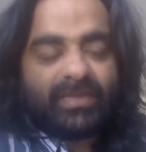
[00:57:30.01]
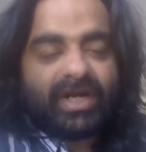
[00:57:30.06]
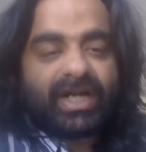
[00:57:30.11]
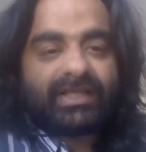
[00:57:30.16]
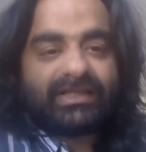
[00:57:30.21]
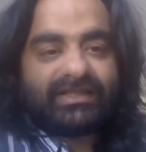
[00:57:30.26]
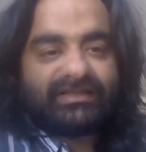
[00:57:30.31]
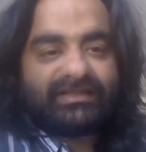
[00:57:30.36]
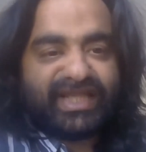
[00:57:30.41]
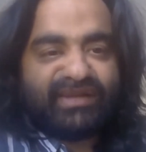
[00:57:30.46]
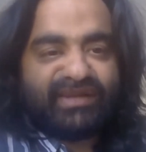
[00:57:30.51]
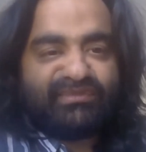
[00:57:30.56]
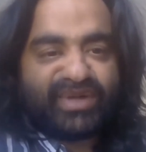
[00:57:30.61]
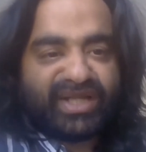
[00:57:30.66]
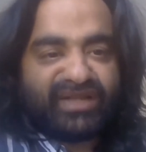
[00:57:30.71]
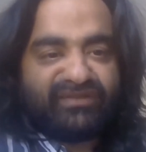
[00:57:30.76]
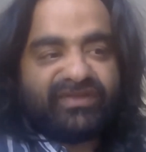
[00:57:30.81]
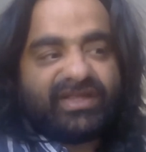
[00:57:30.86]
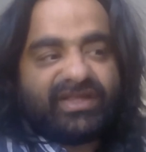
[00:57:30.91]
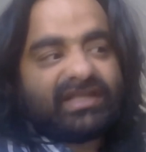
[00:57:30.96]
but at the
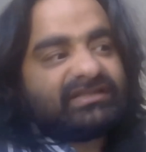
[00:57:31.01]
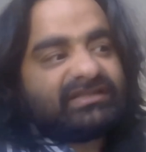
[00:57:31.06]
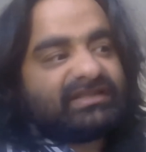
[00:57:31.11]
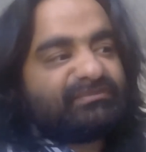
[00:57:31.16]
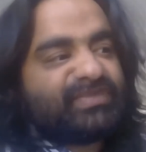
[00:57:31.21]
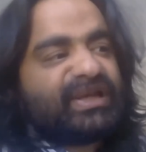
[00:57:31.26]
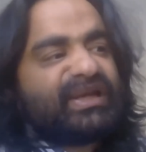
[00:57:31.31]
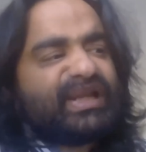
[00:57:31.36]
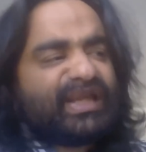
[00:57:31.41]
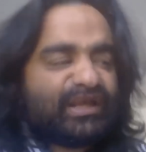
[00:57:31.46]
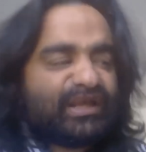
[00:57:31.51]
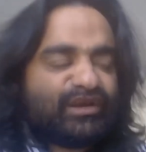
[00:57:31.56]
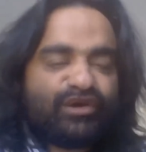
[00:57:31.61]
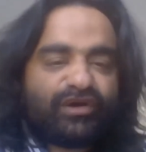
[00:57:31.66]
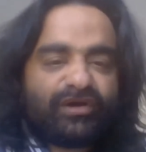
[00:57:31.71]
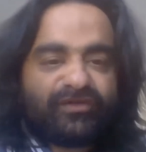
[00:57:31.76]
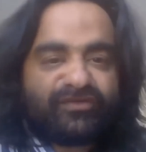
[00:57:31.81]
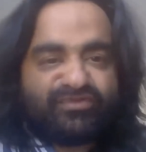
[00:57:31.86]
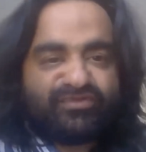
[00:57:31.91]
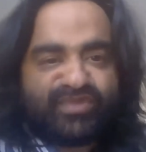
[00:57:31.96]
same time, we are spending a
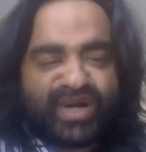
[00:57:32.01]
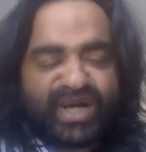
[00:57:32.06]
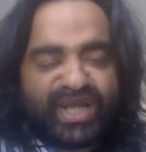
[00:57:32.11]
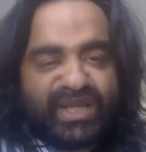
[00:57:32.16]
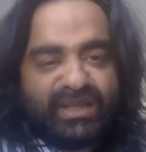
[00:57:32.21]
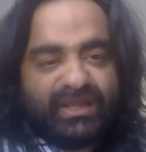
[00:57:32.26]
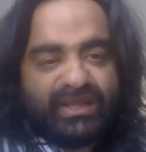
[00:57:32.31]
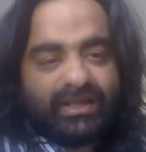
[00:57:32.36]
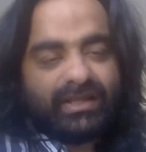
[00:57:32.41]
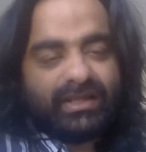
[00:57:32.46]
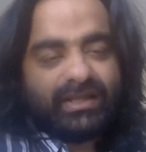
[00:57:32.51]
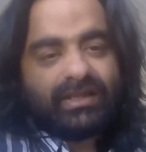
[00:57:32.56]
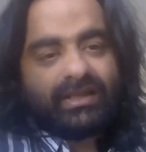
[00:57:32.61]
lot of money